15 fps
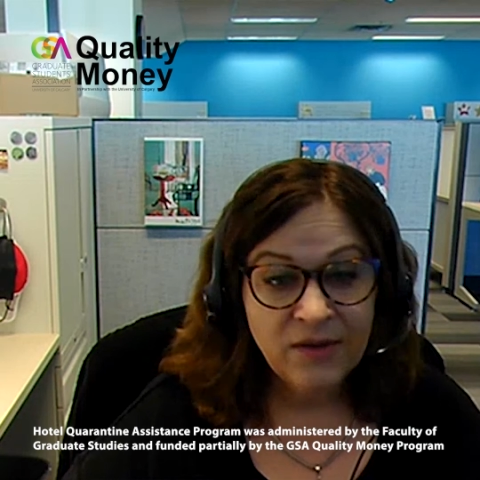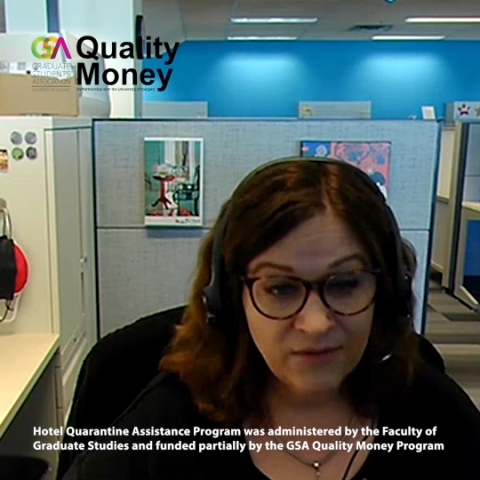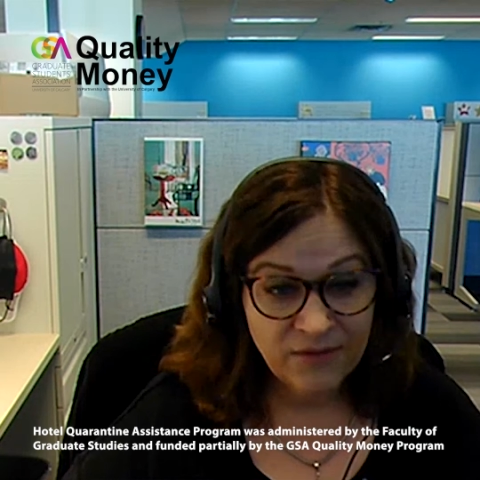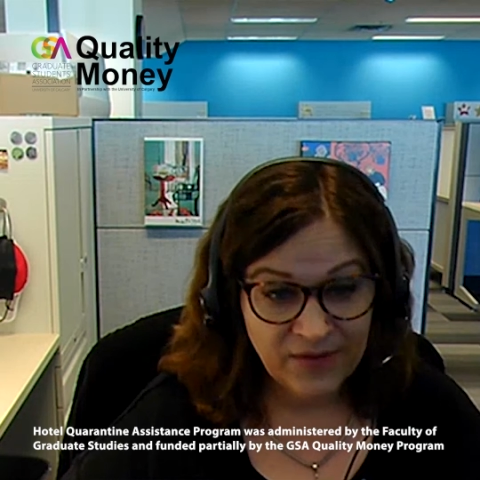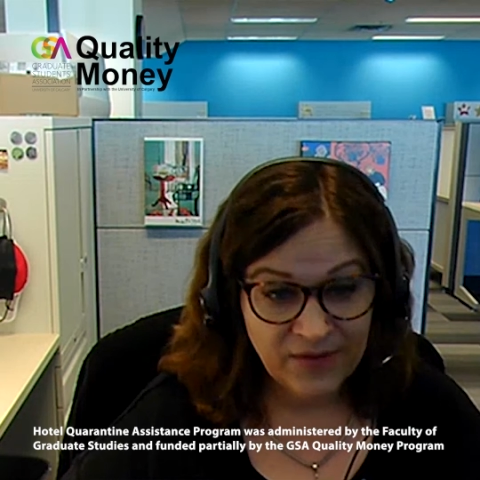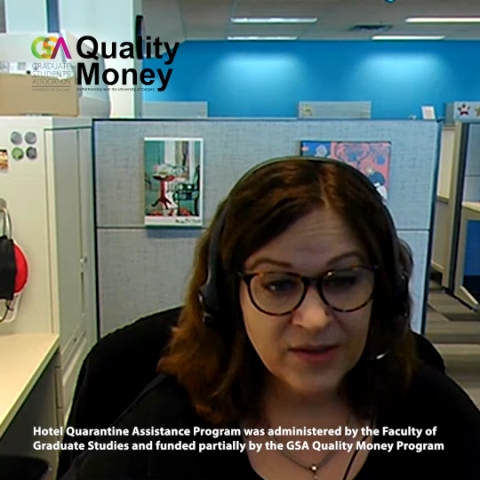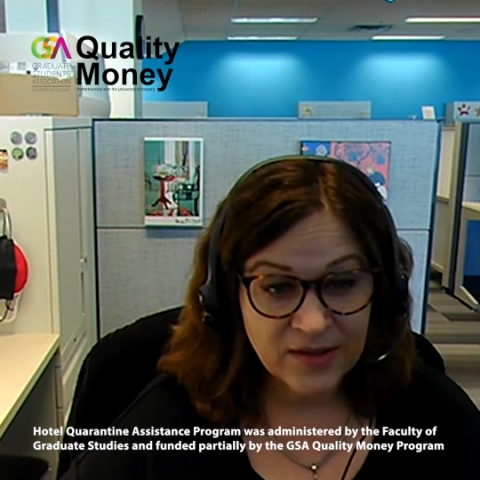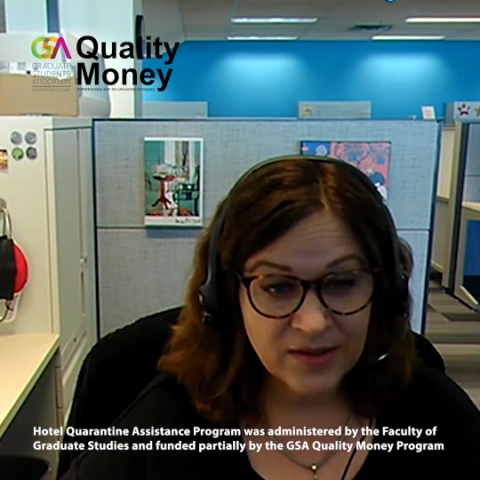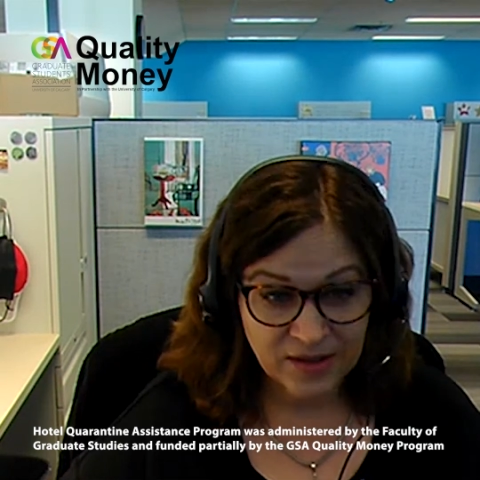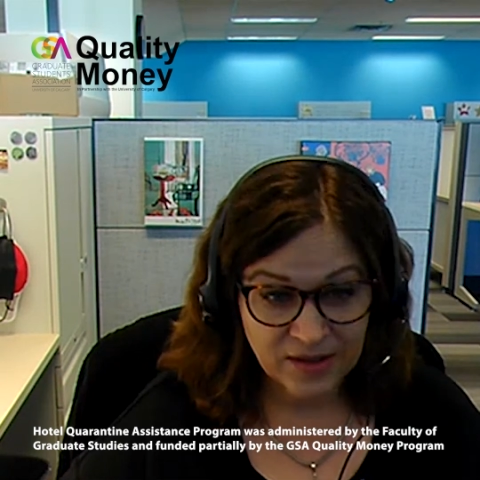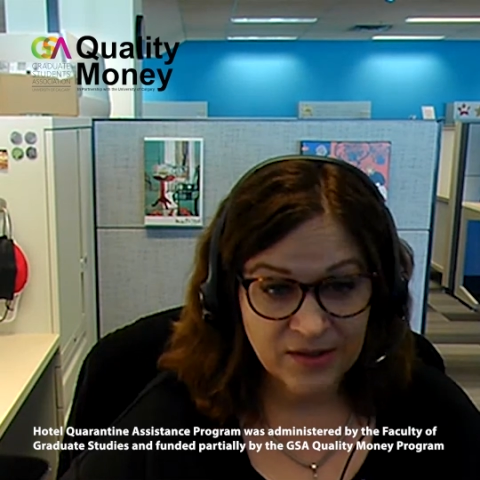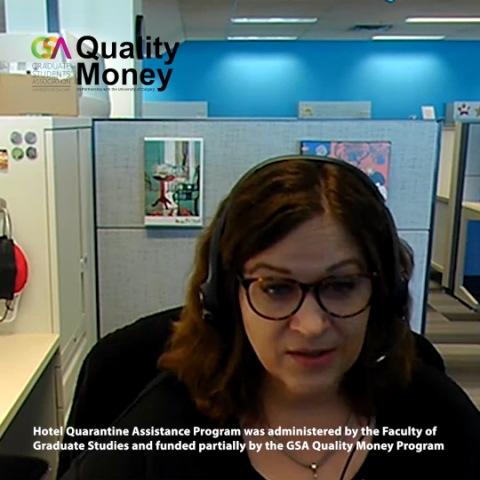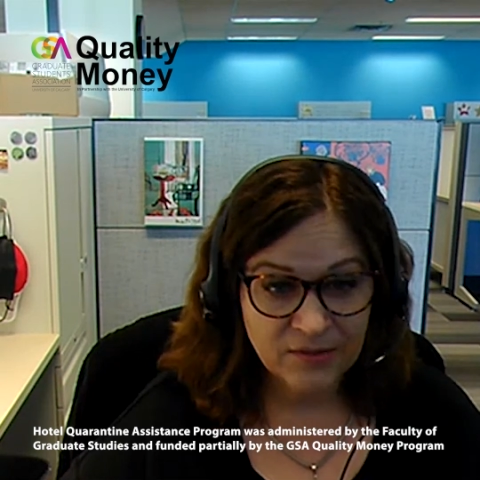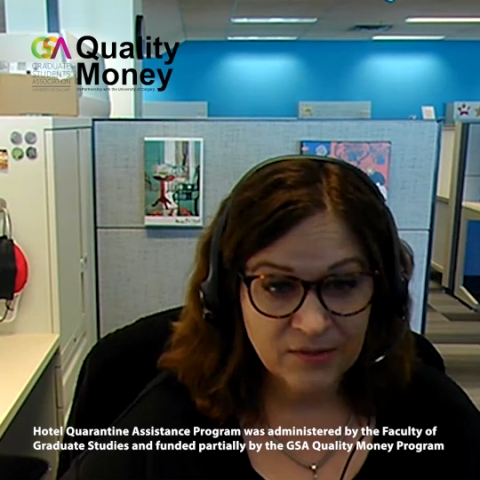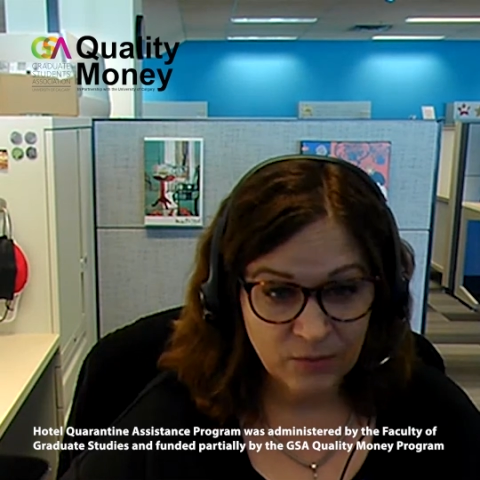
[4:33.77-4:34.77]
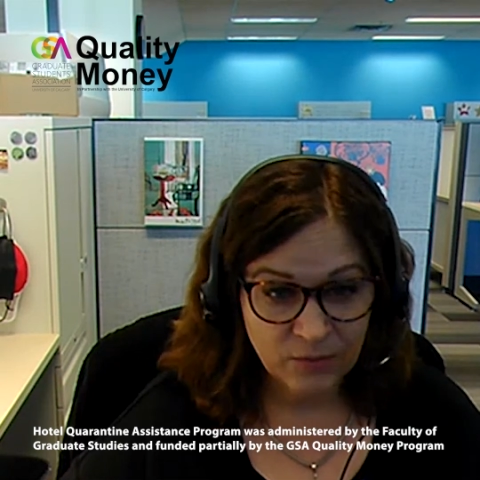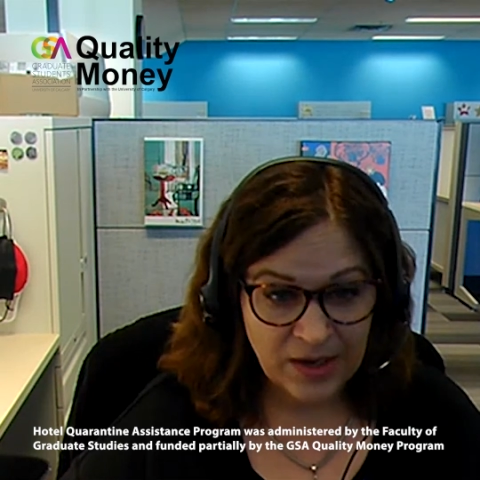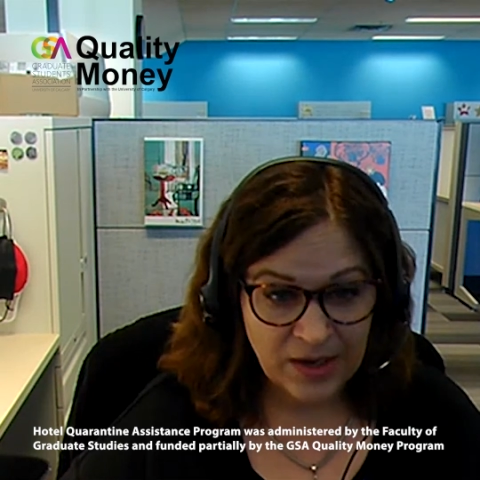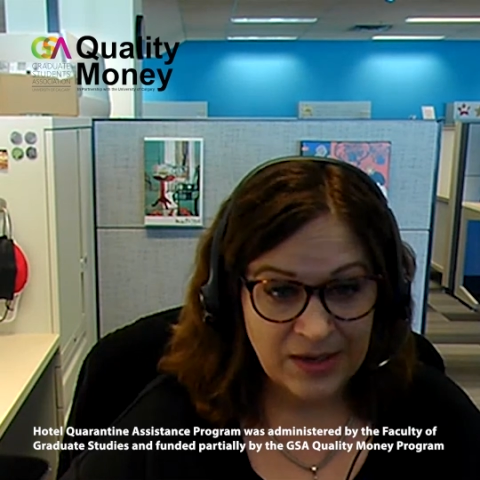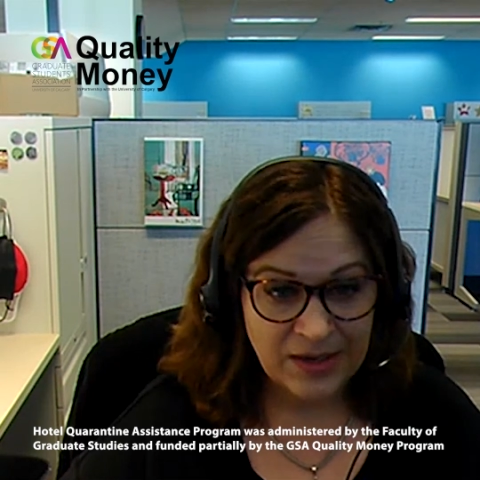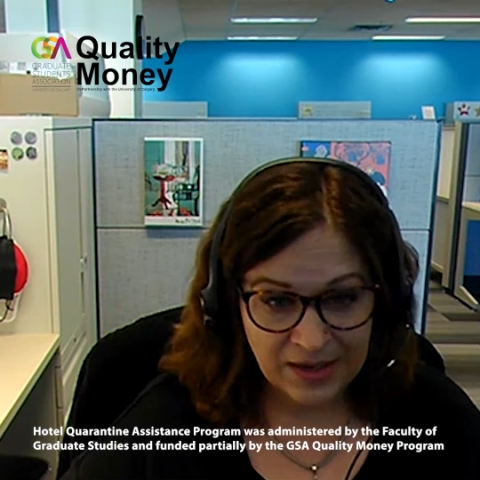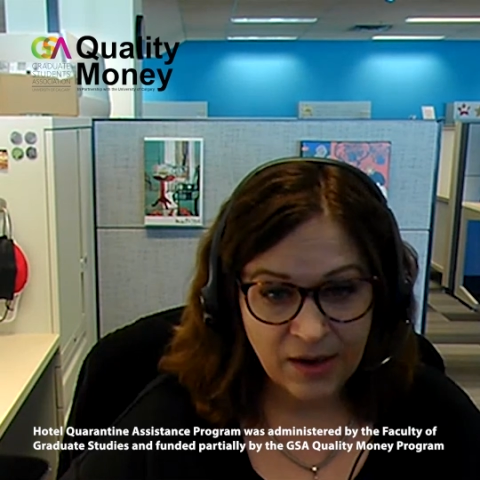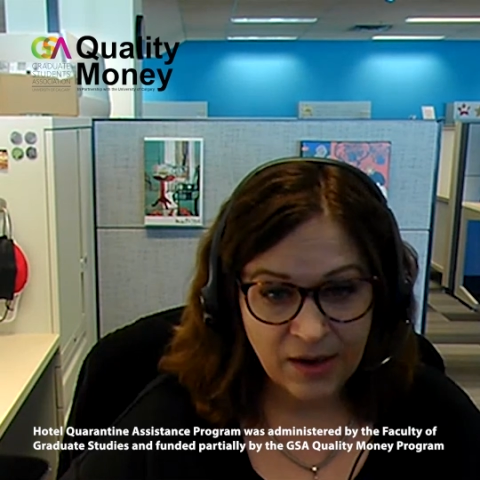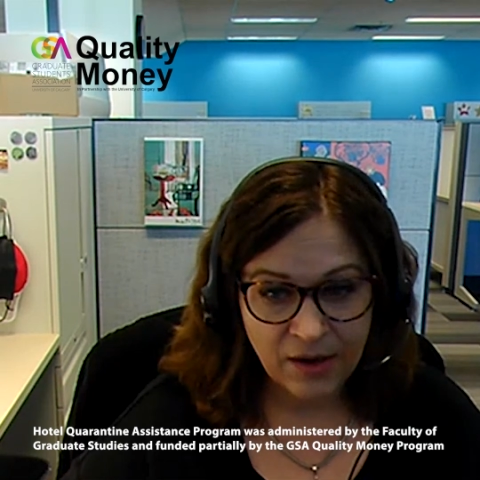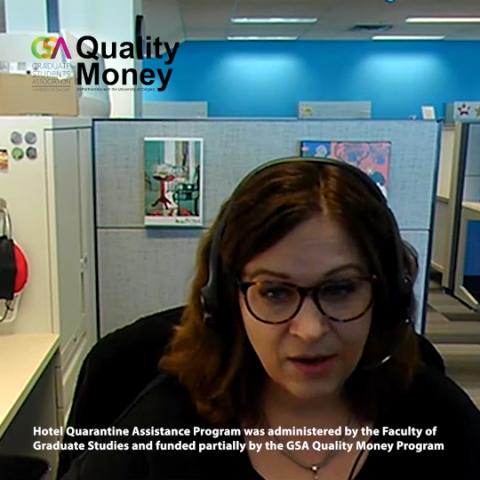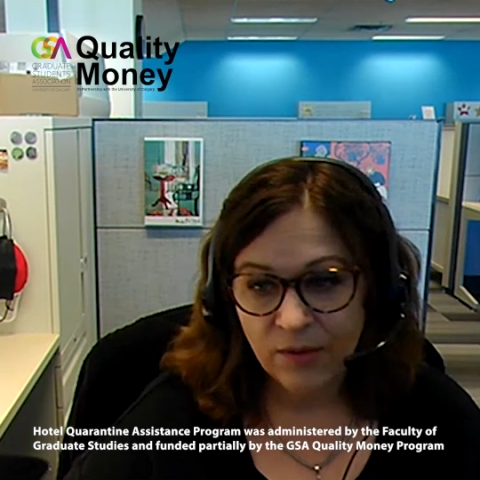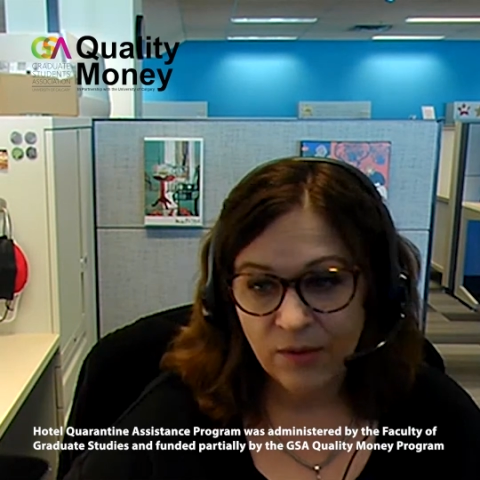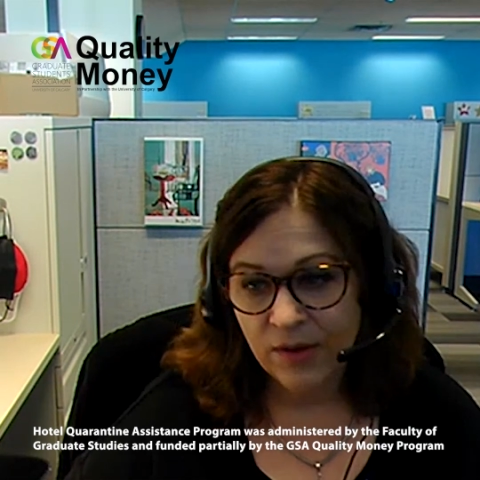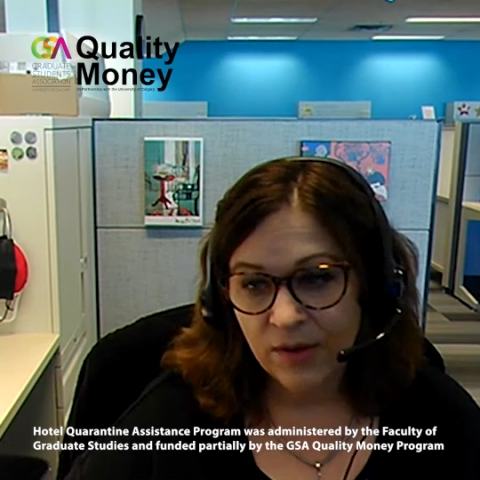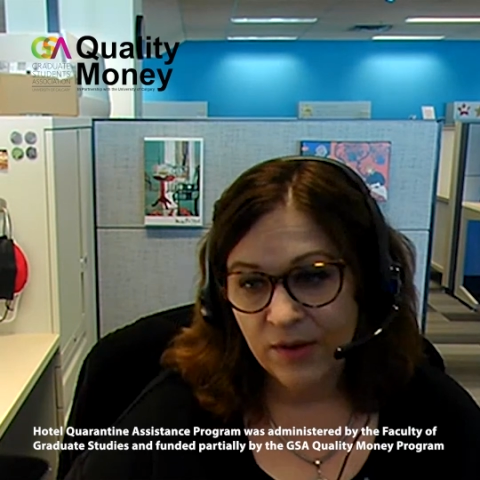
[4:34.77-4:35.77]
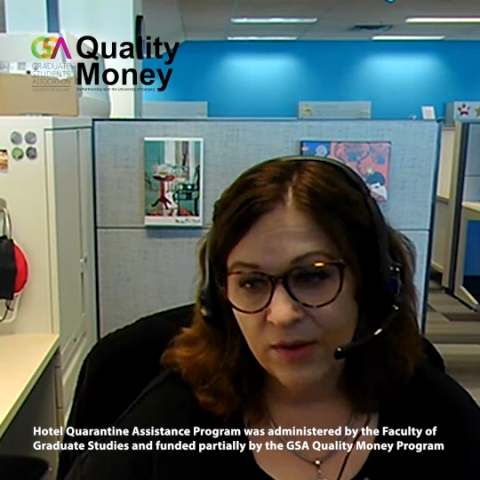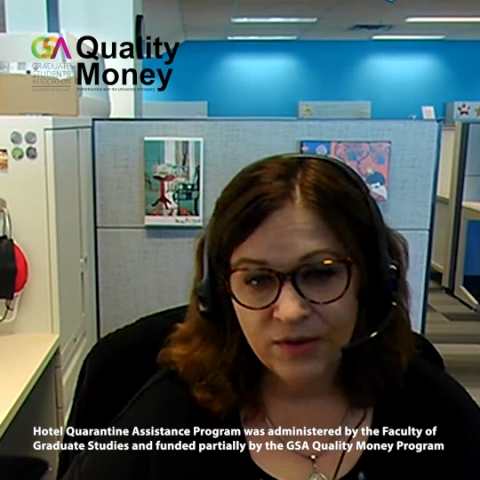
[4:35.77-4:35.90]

fix things right now.